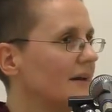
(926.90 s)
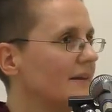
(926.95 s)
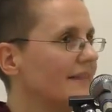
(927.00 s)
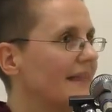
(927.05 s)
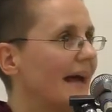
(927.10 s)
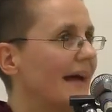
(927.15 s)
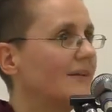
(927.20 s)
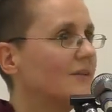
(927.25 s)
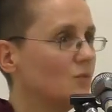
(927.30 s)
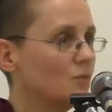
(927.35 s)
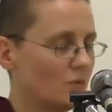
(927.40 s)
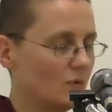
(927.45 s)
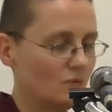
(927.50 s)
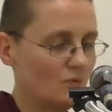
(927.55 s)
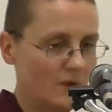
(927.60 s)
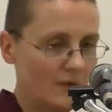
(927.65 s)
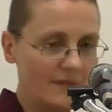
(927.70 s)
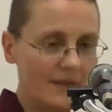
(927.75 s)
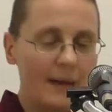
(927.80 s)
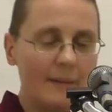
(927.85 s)
that
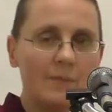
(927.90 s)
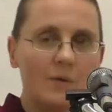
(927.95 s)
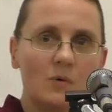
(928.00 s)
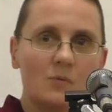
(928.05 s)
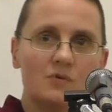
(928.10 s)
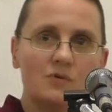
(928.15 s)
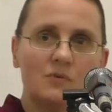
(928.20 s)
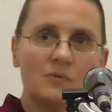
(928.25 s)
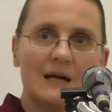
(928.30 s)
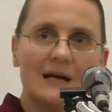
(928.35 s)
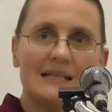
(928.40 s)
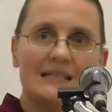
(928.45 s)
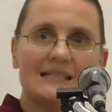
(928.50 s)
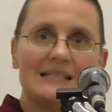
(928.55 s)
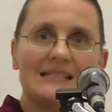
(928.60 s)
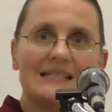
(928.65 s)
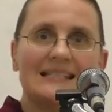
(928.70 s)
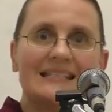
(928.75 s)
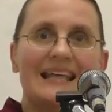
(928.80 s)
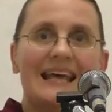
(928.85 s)
when that moment
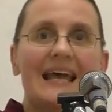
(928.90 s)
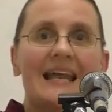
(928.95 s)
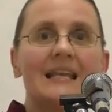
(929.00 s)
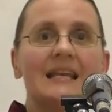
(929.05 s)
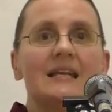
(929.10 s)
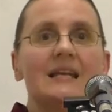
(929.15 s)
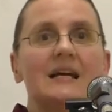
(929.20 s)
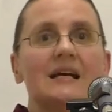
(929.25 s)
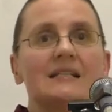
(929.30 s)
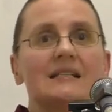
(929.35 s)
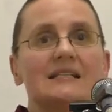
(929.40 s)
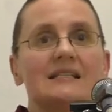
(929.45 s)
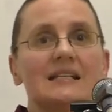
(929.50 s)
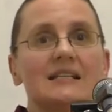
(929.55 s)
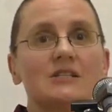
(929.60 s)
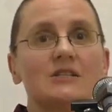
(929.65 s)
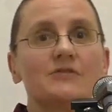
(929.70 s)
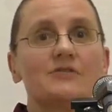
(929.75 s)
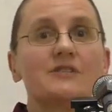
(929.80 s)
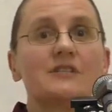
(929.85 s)
arises, then a
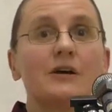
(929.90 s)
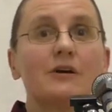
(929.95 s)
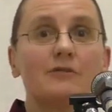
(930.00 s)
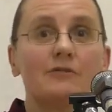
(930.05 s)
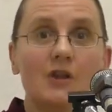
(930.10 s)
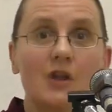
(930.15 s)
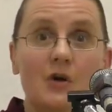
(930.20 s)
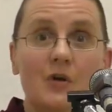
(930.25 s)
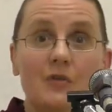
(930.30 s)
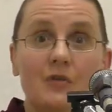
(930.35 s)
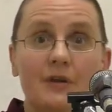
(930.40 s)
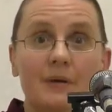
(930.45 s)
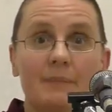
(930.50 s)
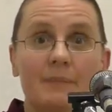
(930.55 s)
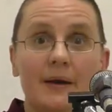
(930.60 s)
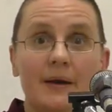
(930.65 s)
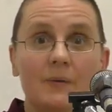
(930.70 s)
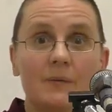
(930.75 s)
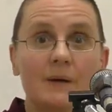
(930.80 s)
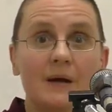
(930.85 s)
sense of self-loathing
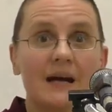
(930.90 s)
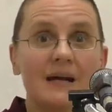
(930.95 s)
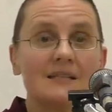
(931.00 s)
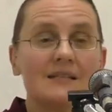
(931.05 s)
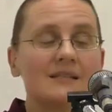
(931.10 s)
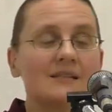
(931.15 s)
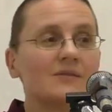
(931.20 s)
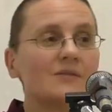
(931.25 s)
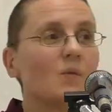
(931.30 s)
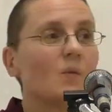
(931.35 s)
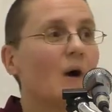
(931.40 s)
may arise.